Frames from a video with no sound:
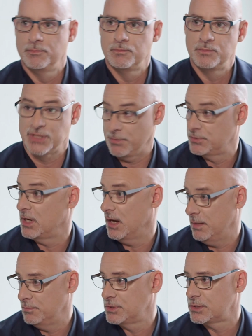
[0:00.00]

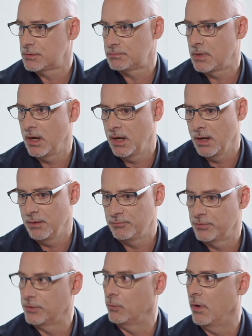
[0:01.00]
sometimes
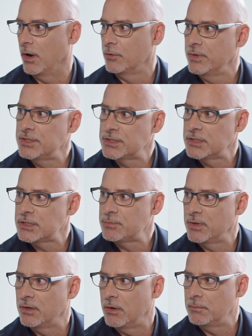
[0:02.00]
for the wrong reasons,
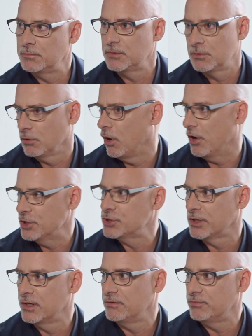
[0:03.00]
but
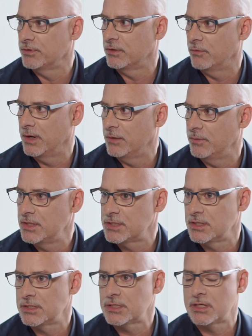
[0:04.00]
largely for the right
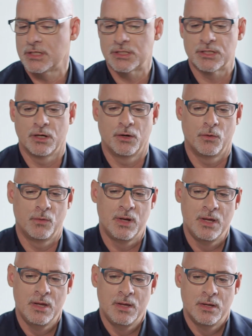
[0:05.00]
reasons. So
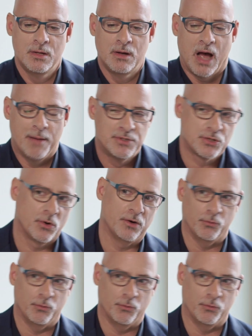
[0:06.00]
I'm sort of